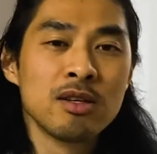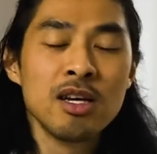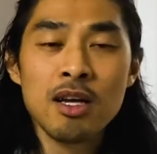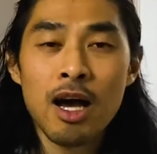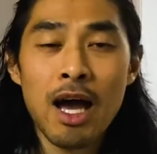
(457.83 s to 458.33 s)
I
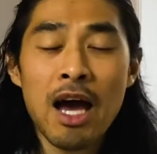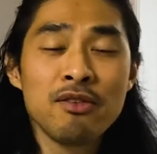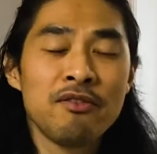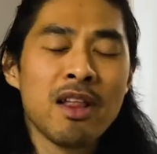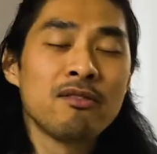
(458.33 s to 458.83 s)
have a
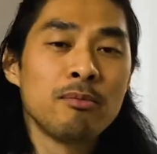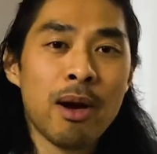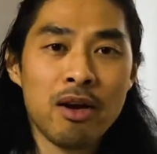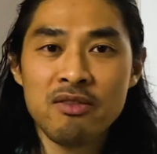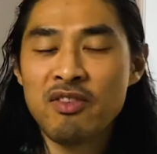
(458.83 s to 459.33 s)
flavor pairing
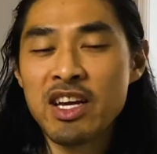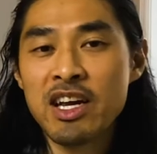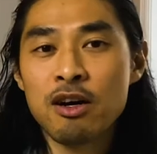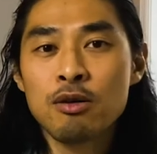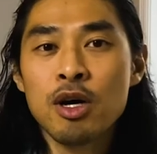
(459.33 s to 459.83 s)
video
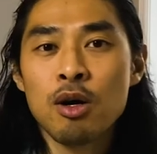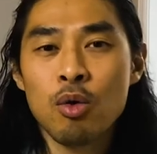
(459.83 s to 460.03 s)
which